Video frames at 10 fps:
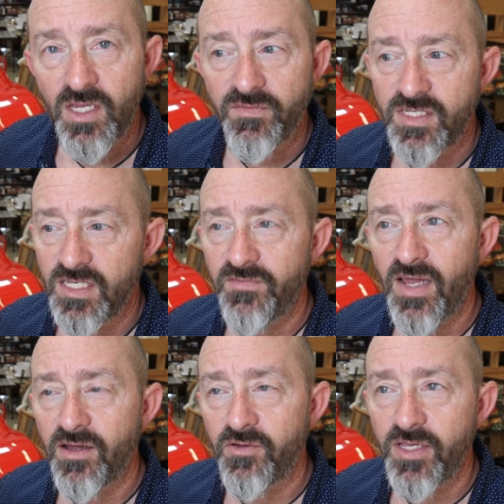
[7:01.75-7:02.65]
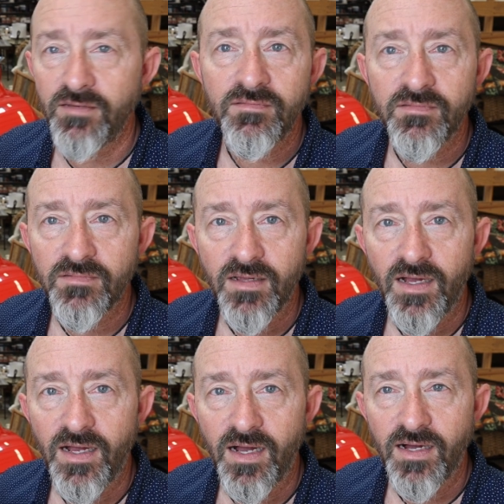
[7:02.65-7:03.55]
you have a devaluing
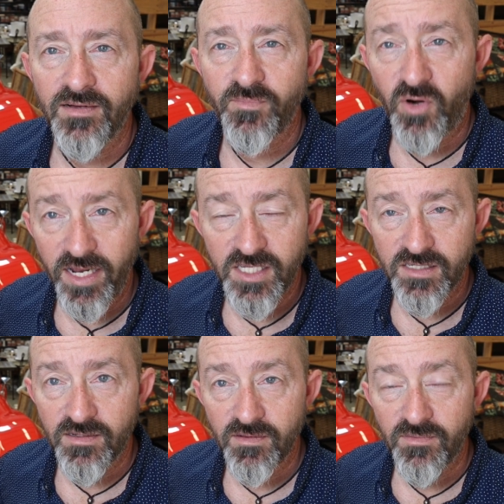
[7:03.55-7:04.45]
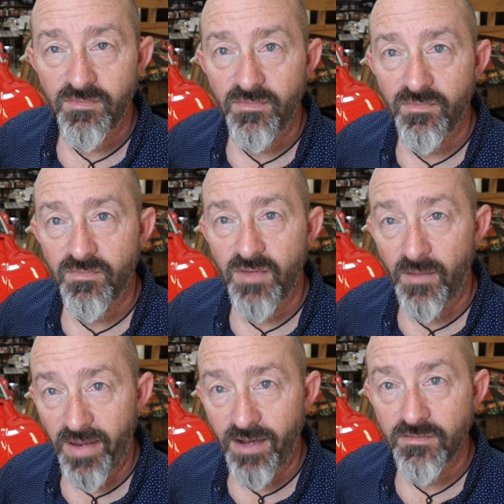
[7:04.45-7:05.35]
uh, price
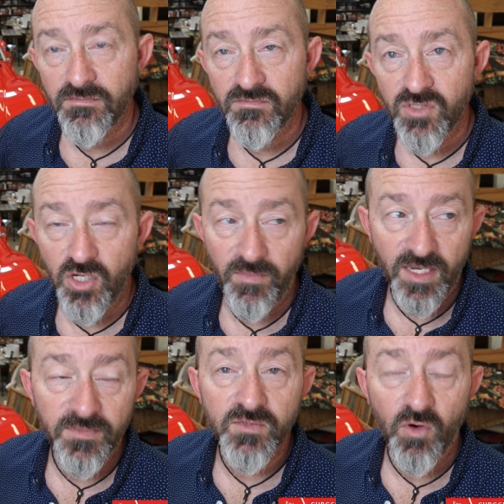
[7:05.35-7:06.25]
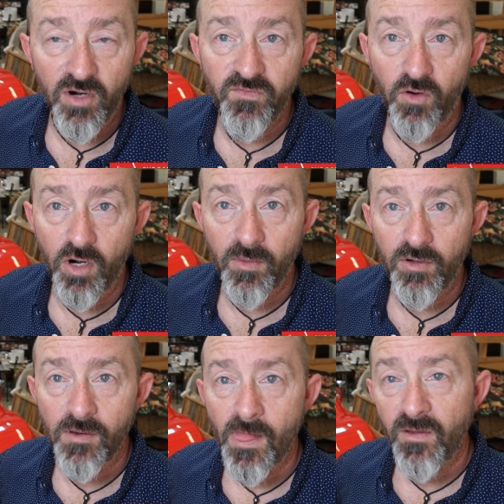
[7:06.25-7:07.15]
amount, so it becomes more
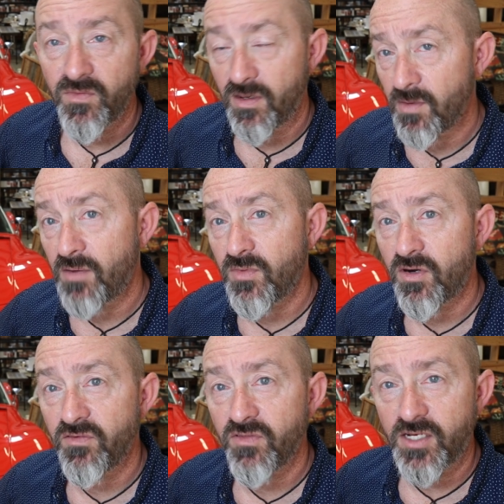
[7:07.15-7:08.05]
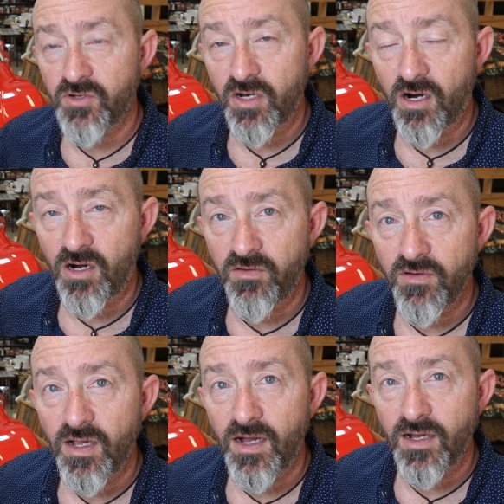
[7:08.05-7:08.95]
affordable. The number of electric car,
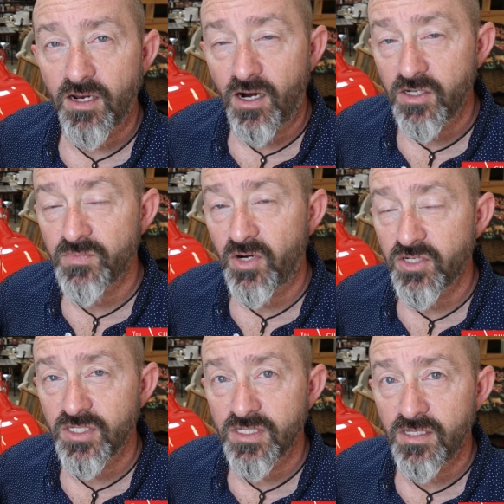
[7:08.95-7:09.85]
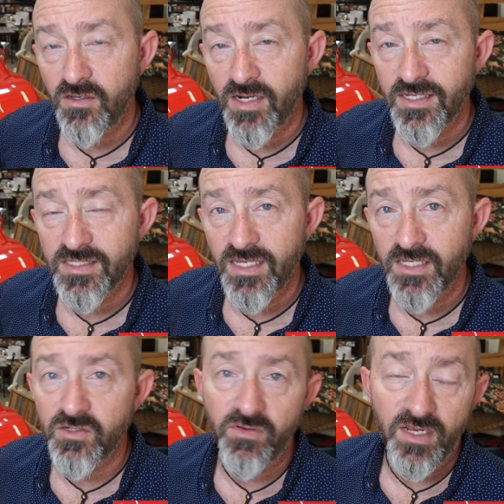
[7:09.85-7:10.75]
cars purchased in the United
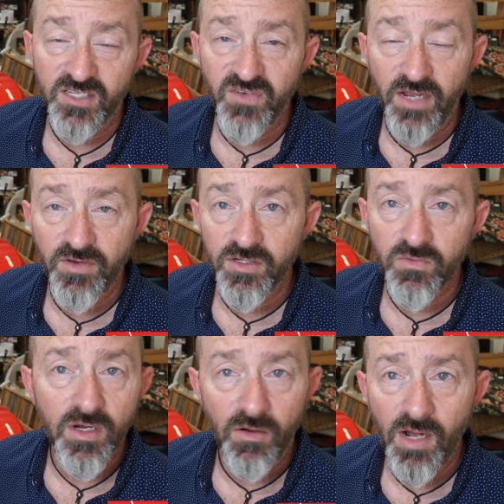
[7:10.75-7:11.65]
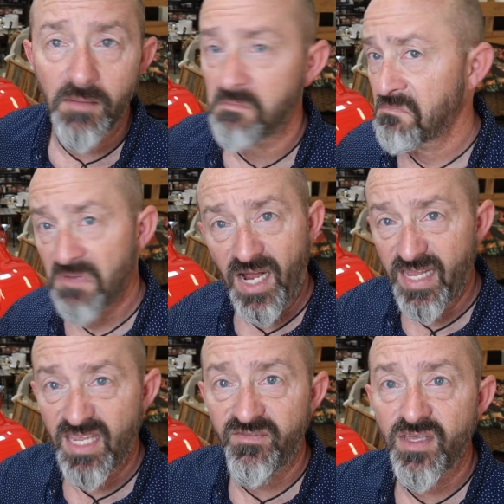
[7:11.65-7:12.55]
States over the next five years will go up. I
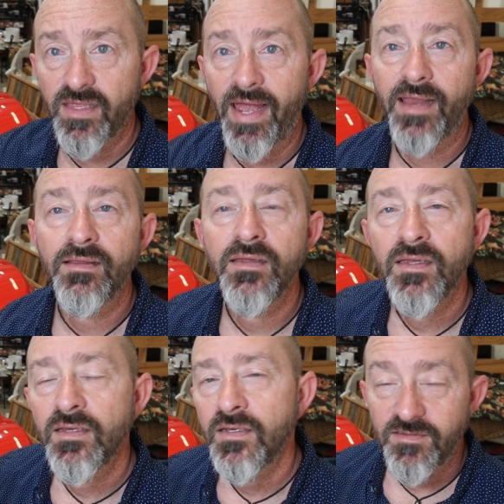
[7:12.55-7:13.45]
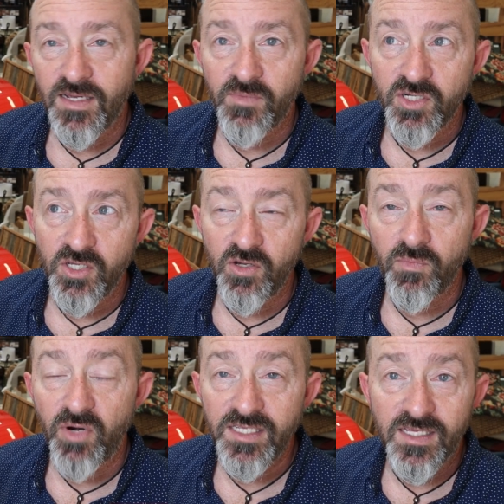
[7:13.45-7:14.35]
give you that. Number two,
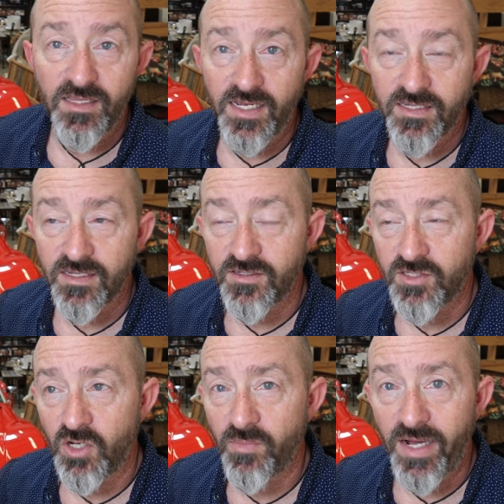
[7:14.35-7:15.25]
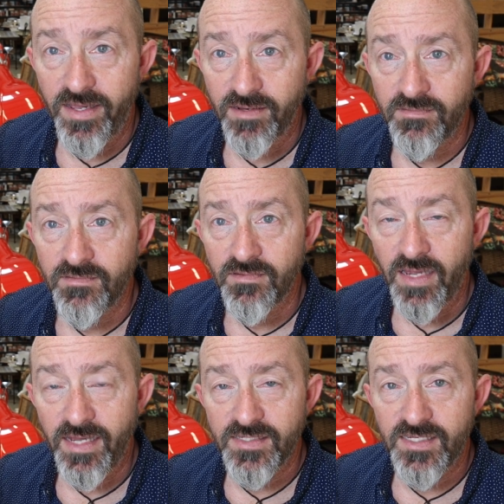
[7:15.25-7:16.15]
President elect Joe Biden
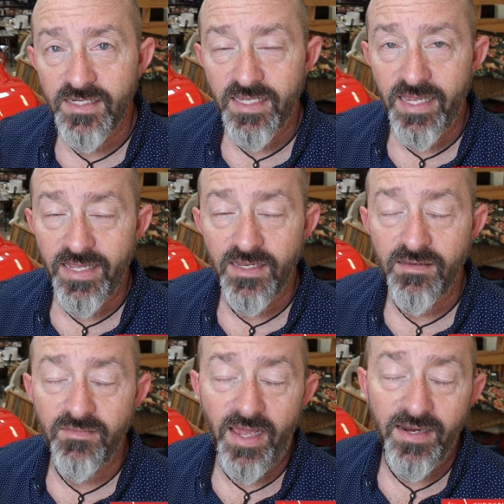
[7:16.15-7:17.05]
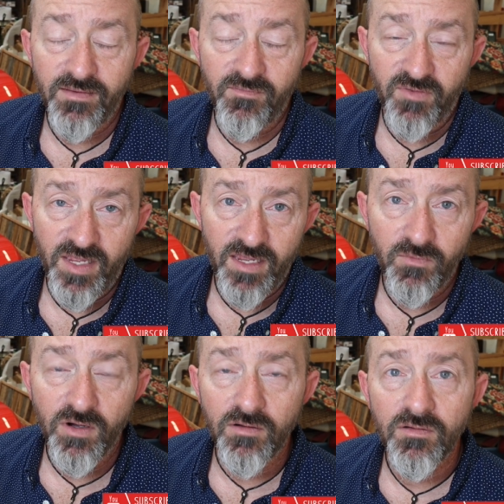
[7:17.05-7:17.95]
has indicated that he
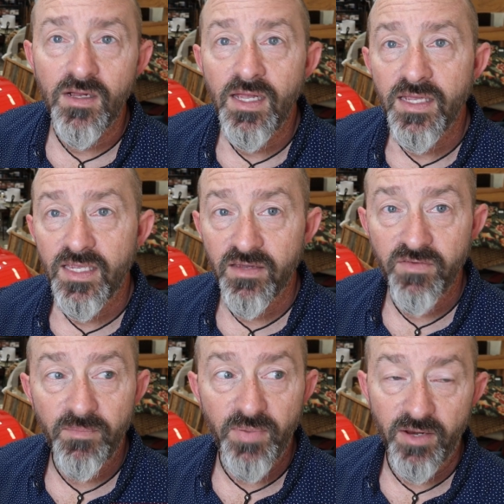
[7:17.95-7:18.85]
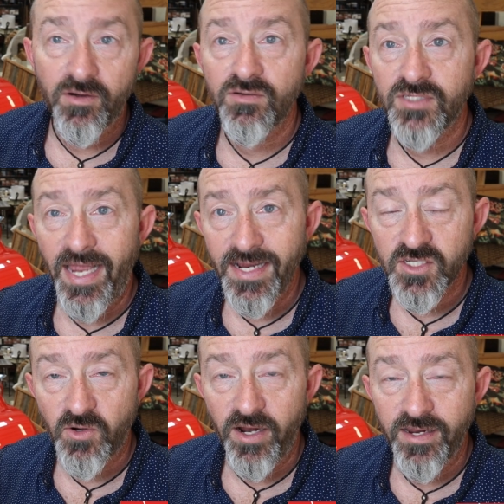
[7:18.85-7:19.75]
will give a bigger
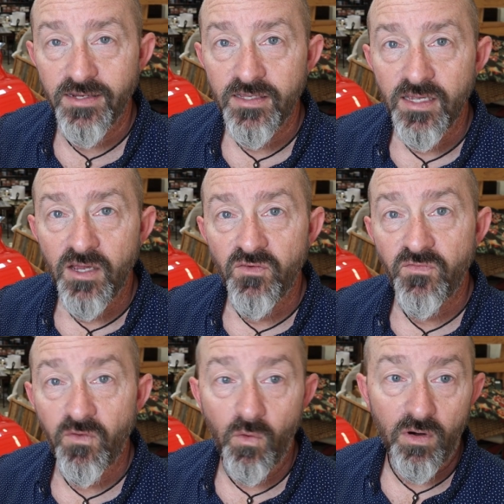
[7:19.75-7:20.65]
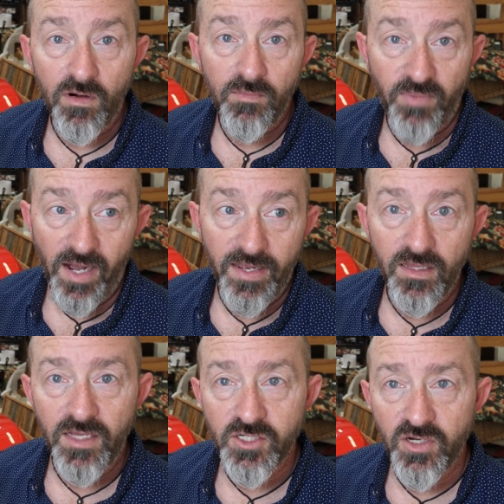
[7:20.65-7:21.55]
tax credit for buying an
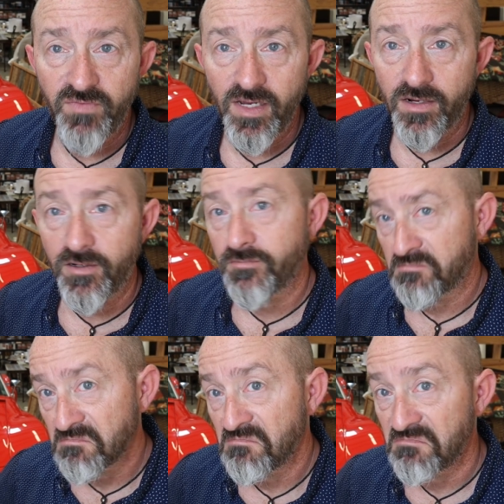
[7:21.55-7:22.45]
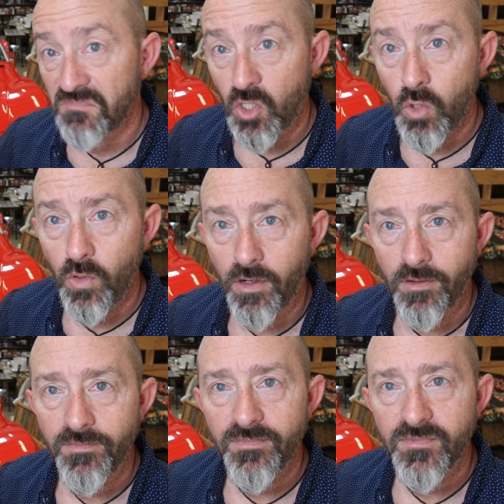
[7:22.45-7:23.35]
electric vehicle.
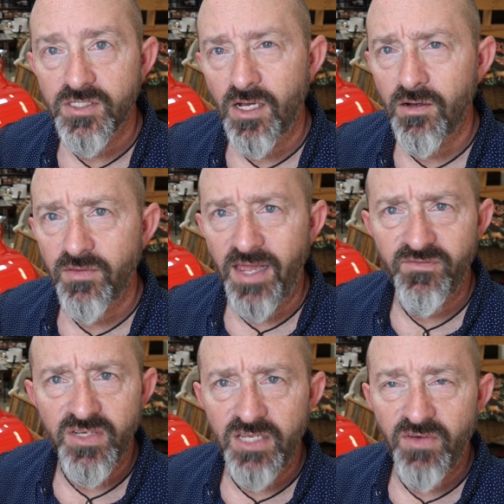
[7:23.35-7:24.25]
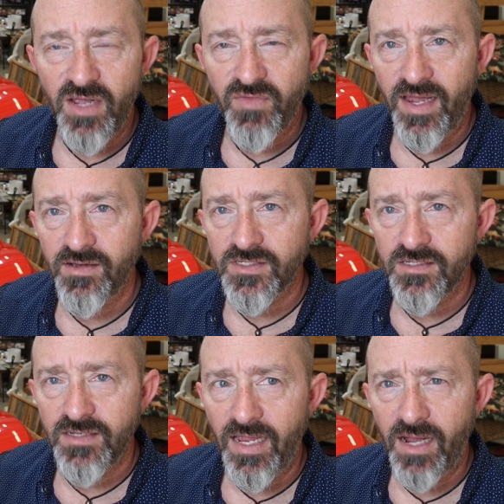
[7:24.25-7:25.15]
Cool. So that
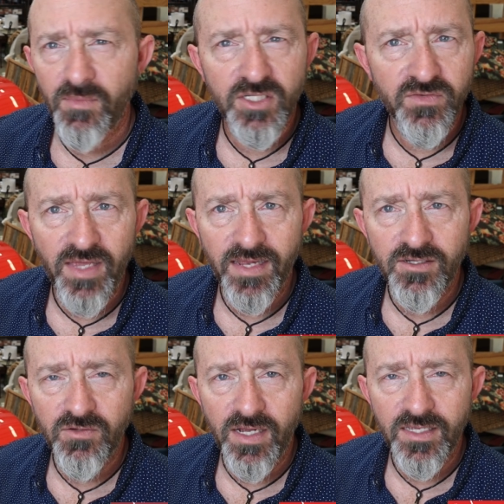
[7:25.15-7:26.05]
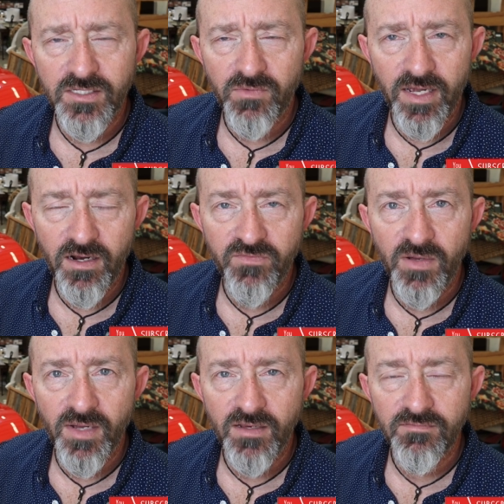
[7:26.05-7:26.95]
55,000, how much of that do I get to write off
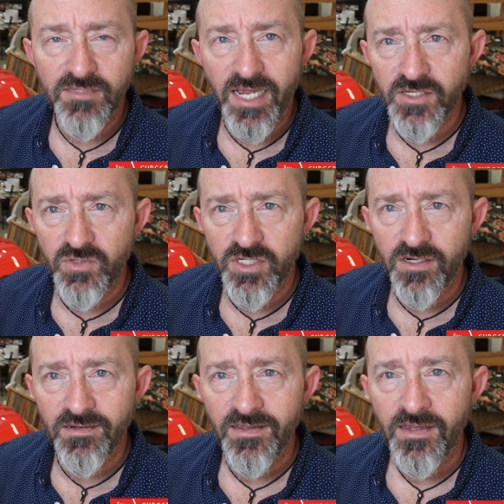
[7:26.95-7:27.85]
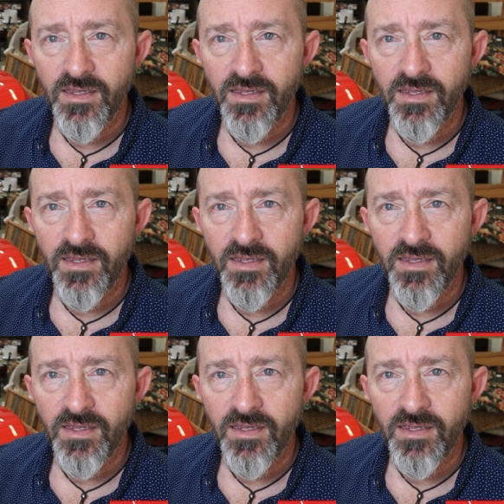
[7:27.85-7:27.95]
on my tax return?